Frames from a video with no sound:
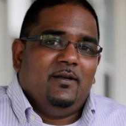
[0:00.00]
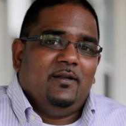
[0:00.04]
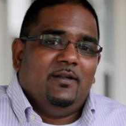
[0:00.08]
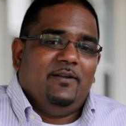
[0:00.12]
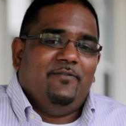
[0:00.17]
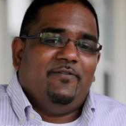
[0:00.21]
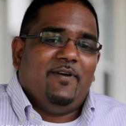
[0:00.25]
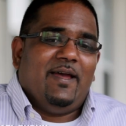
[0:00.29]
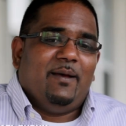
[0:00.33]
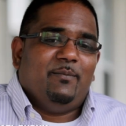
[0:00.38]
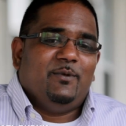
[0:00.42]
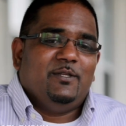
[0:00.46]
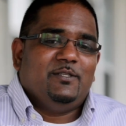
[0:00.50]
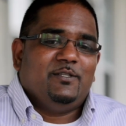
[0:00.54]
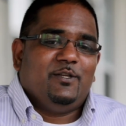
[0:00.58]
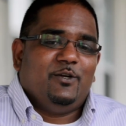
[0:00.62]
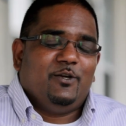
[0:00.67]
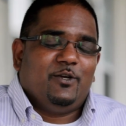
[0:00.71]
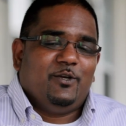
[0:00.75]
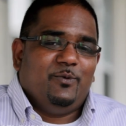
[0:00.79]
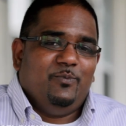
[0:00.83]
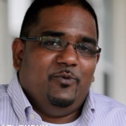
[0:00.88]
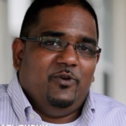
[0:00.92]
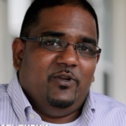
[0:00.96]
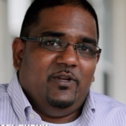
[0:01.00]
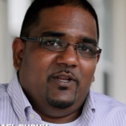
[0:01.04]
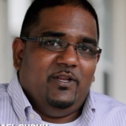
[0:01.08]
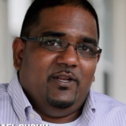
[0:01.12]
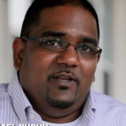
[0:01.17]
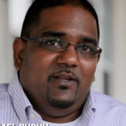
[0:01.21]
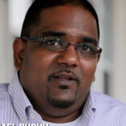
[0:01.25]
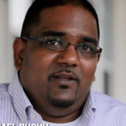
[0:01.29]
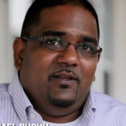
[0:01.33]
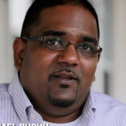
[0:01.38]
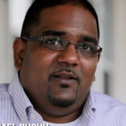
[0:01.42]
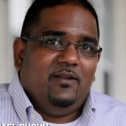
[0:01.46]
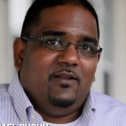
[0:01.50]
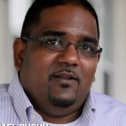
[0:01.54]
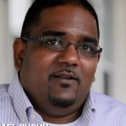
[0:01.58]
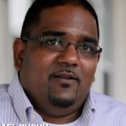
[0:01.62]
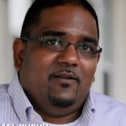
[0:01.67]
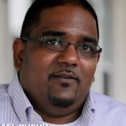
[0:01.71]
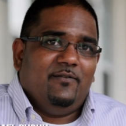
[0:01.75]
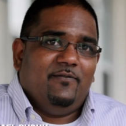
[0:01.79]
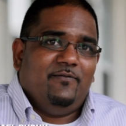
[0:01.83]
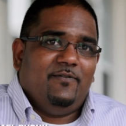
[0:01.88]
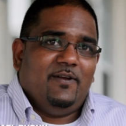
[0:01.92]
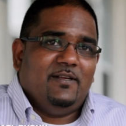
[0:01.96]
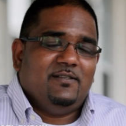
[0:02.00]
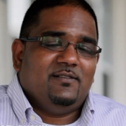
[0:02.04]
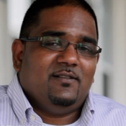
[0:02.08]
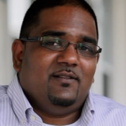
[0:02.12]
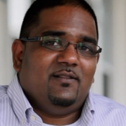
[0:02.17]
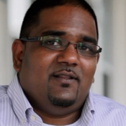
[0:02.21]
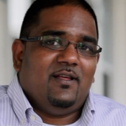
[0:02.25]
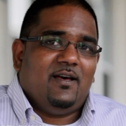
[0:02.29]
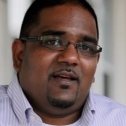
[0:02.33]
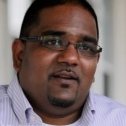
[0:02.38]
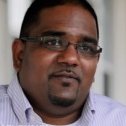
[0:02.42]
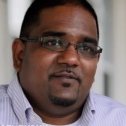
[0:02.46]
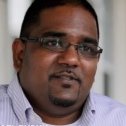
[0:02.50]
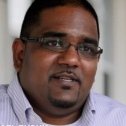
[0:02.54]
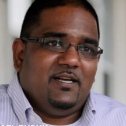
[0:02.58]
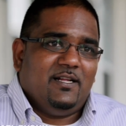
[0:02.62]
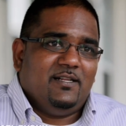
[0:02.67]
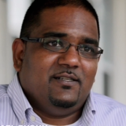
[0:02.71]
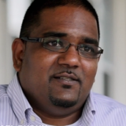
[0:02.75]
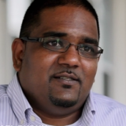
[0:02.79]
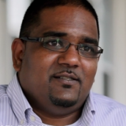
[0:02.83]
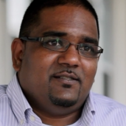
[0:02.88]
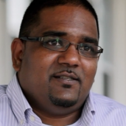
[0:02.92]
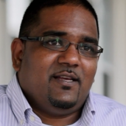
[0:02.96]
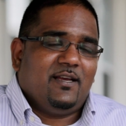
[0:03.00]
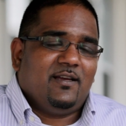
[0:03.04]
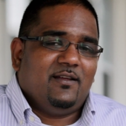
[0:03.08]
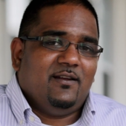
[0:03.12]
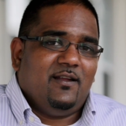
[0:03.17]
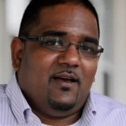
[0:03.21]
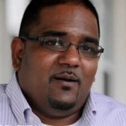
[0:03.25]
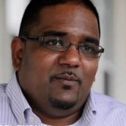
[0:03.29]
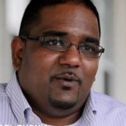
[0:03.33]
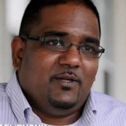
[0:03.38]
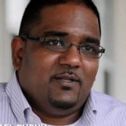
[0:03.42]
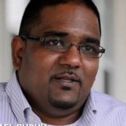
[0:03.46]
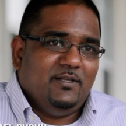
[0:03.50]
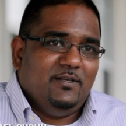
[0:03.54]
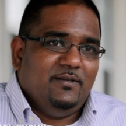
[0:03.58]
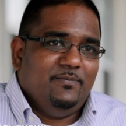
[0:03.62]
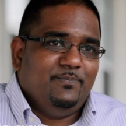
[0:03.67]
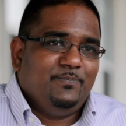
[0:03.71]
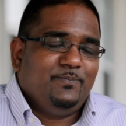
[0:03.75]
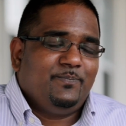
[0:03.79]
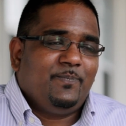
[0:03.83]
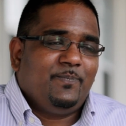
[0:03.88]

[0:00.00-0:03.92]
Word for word: with genocide. Families in our community face a lot of challenges economically. It's a